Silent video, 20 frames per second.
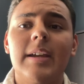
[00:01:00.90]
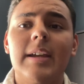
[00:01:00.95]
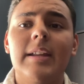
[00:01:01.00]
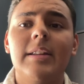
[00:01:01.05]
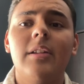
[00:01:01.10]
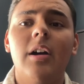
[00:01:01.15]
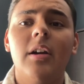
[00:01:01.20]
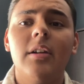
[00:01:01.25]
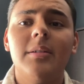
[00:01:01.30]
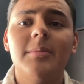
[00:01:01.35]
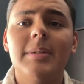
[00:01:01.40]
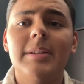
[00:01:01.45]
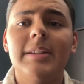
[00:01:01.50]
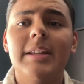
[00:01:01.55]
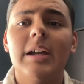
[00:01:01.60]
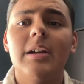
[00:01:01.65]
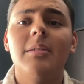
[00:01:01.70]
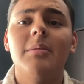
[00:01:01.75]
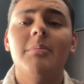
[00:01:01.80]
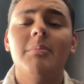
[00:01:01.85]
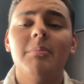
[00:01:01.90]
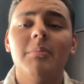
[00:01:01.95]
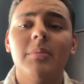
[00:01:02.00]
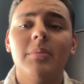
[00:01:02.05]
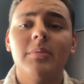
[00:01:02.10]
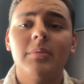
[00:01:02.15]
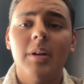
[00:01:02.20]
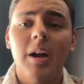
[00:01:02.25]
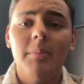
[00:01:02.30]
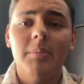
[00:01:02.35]
a document that
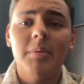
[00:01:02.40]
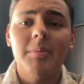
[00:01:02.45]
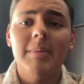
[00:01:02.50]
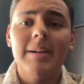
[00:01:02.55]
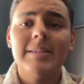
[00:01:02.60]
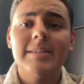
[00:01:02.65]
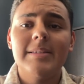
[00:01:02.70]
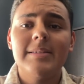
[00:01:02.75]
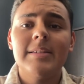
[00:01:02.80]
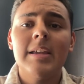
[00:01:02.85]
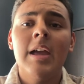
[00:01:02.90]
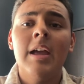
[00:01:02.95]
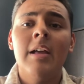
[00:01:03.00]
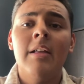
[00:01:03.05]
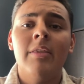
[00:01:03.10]
compromises